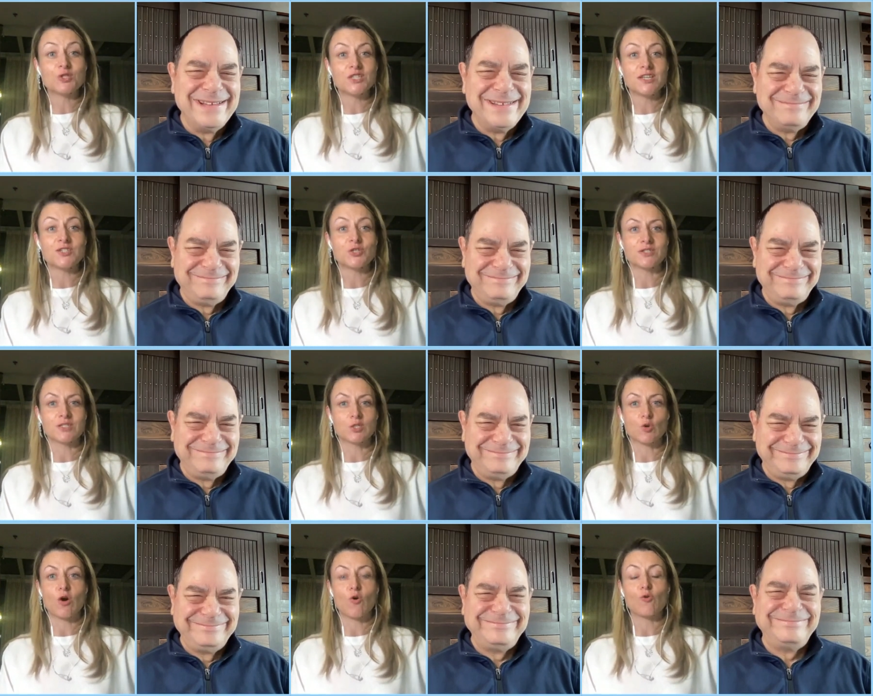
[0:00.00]
Speaker 1: teachers who
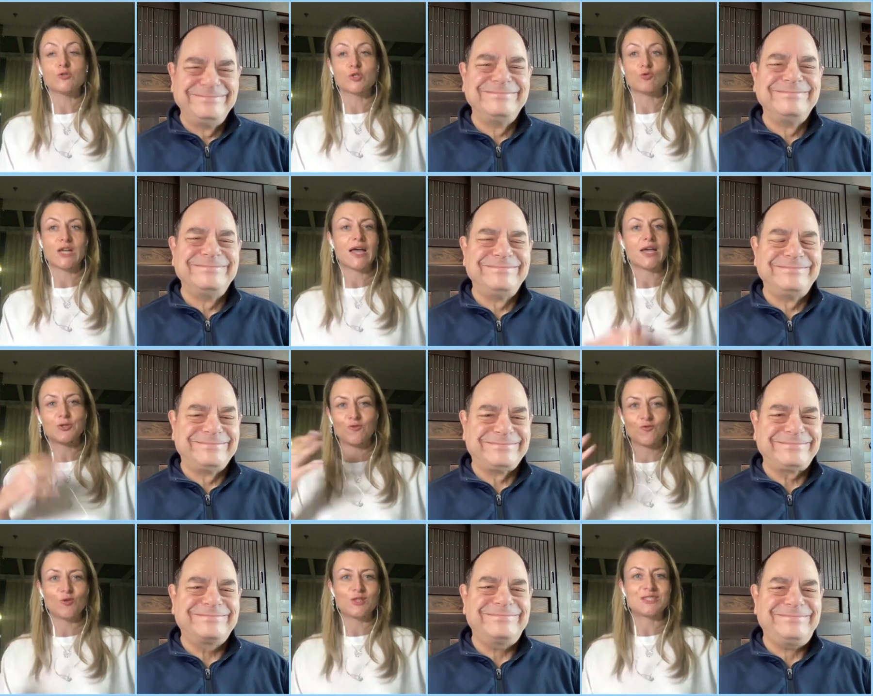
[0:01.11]
are also tired of
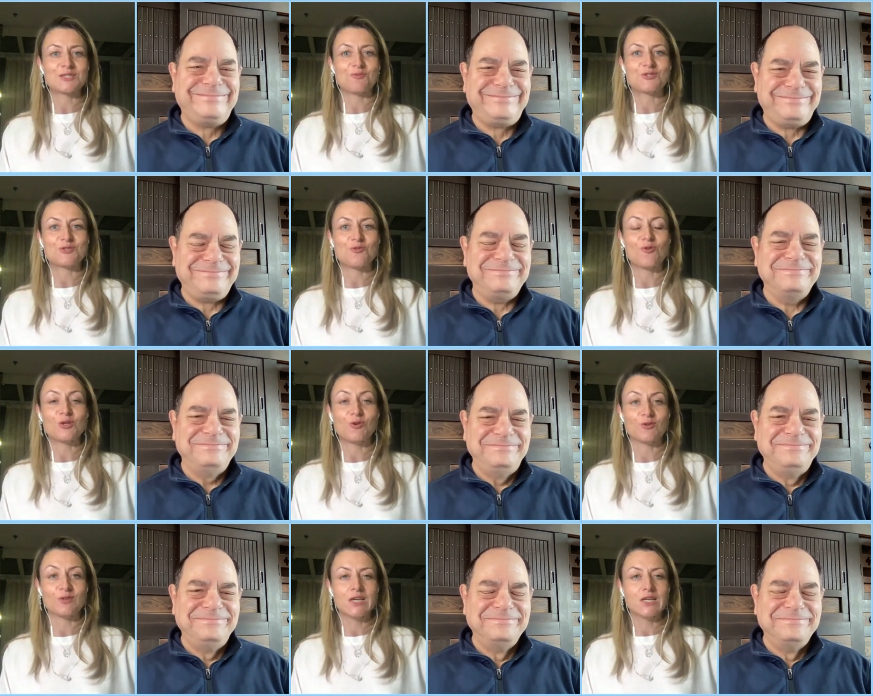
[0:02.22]
all this, what's going
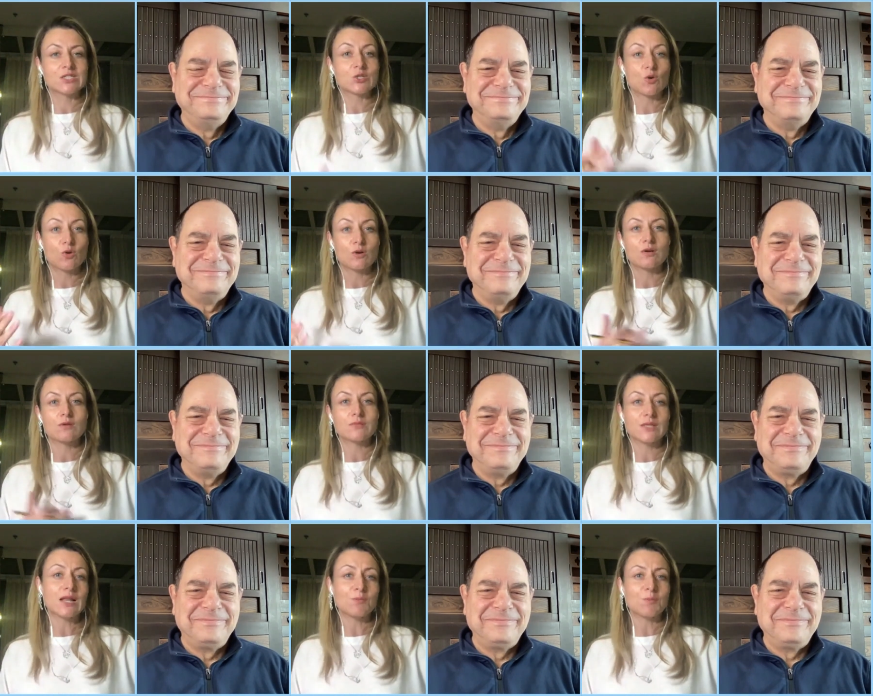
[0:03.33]
on. So
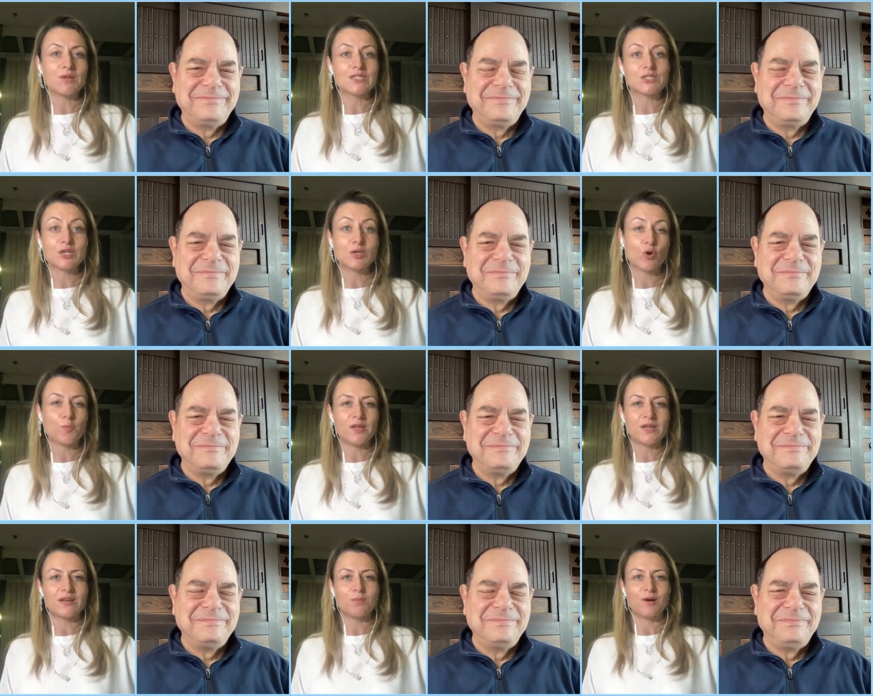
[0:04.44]
tell me, please, your
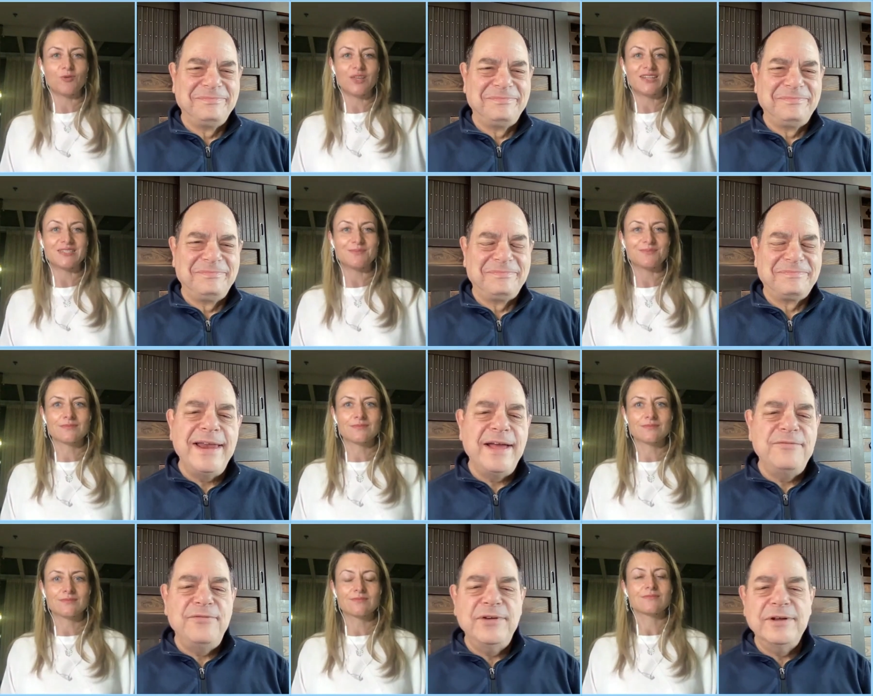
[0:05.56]
opinion about
Speaker 2: that. I
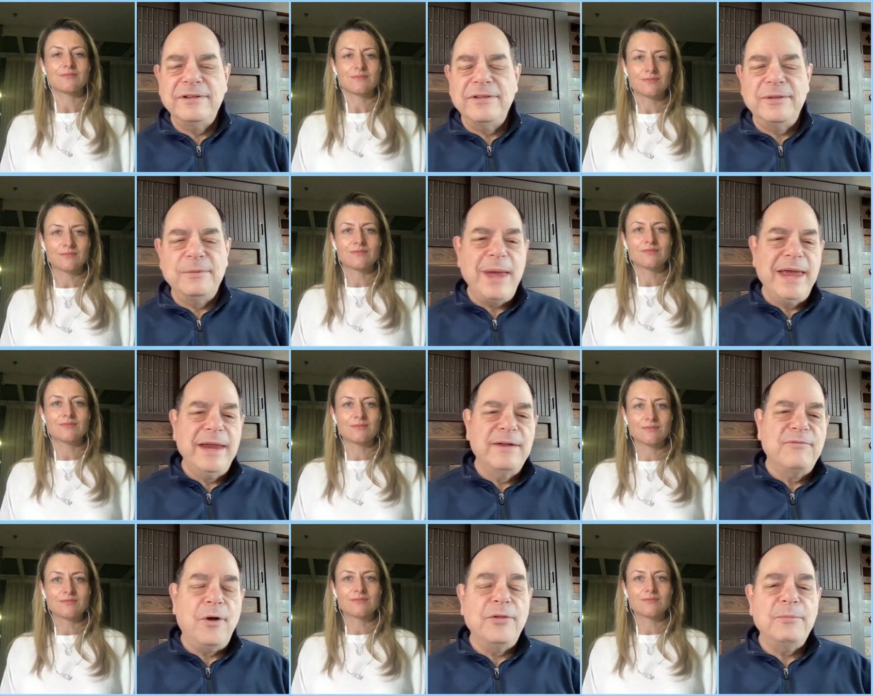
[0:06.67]
feel the pain of
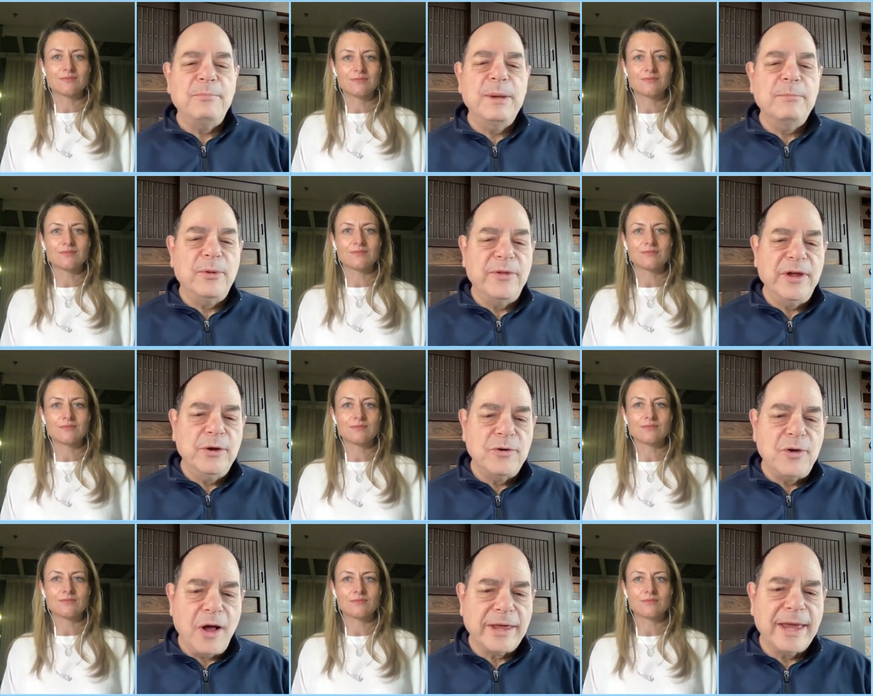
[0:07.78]
all the people that you're
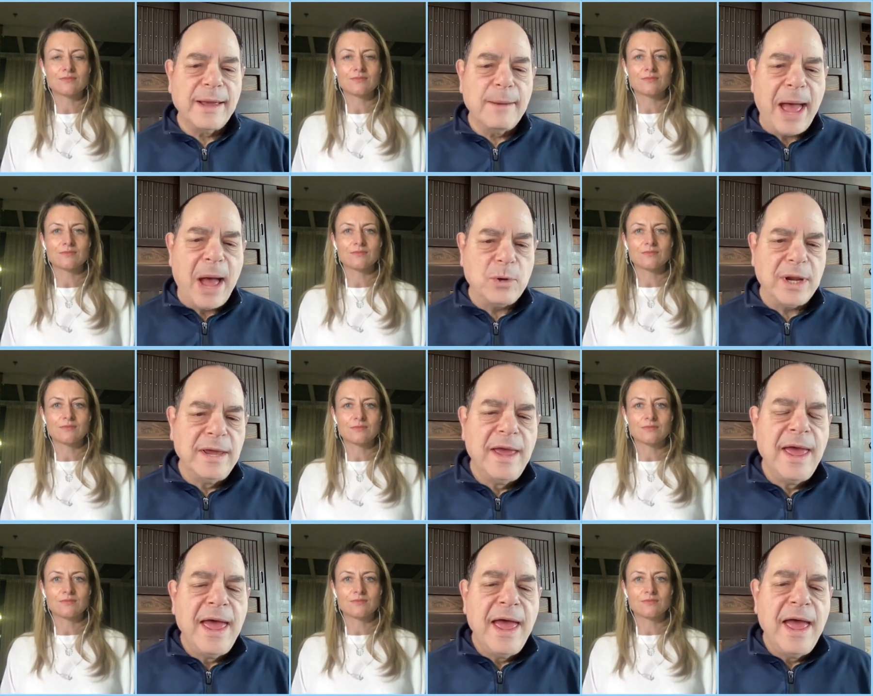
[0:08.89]
talking about.
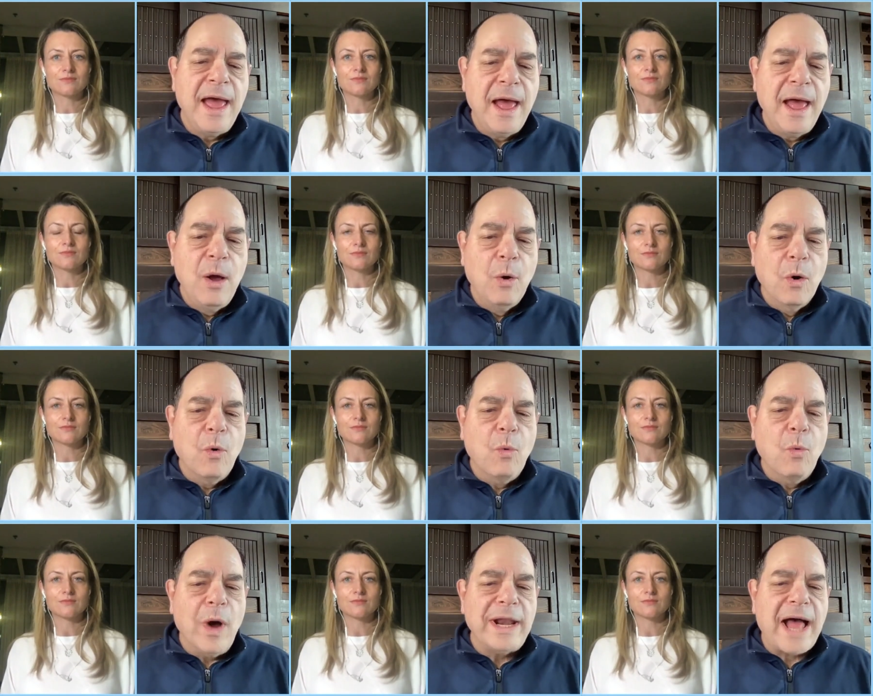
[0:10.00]

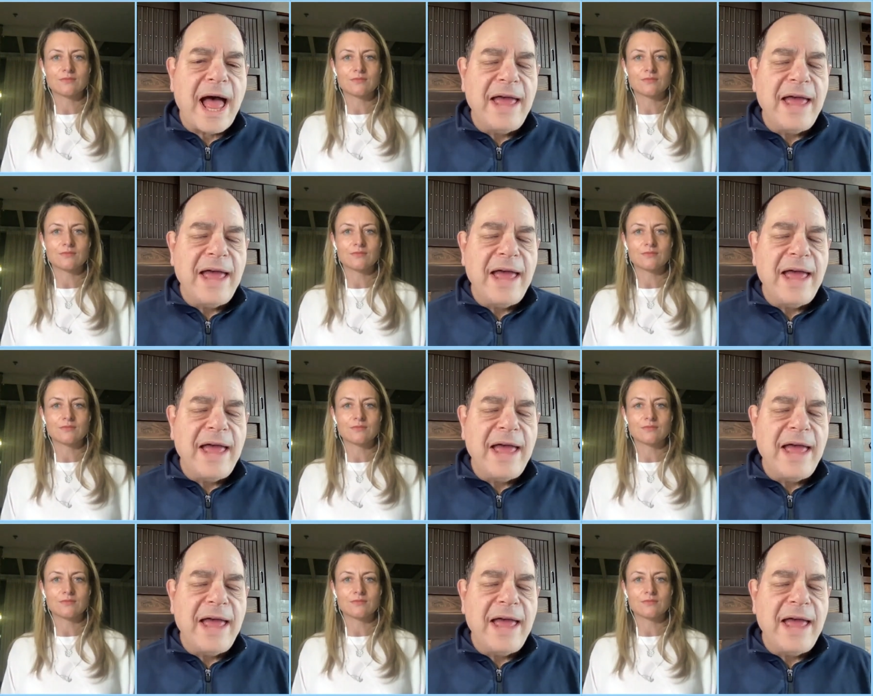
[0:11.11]
What I